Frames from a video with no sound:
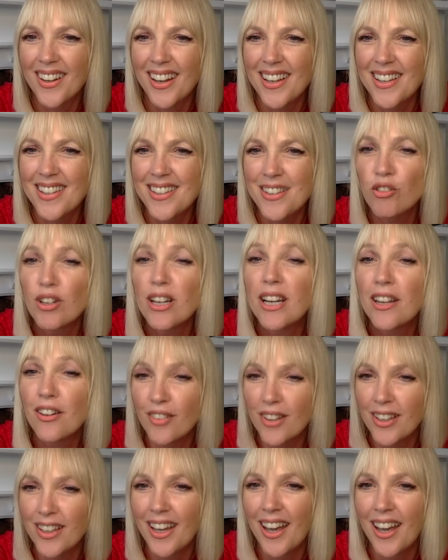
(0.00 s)
is really
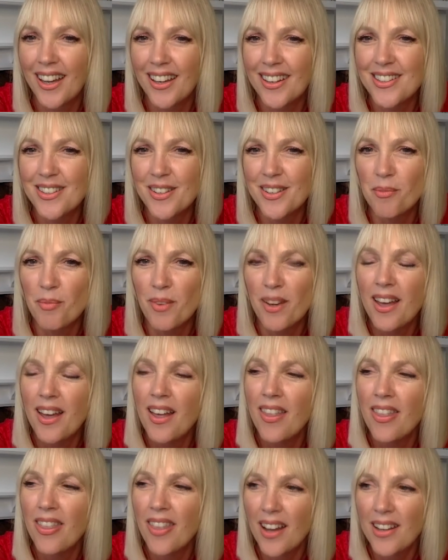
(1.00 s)
of the kingdom,
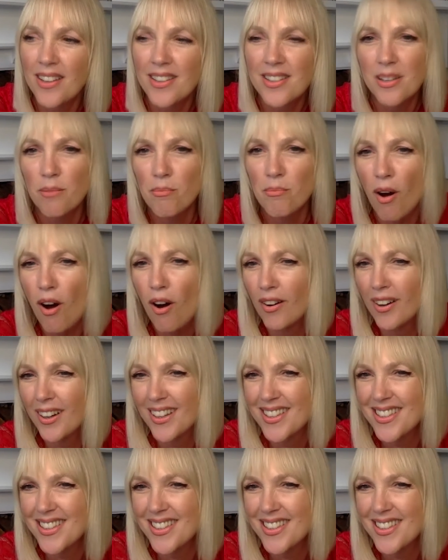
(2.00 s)
that's the mark,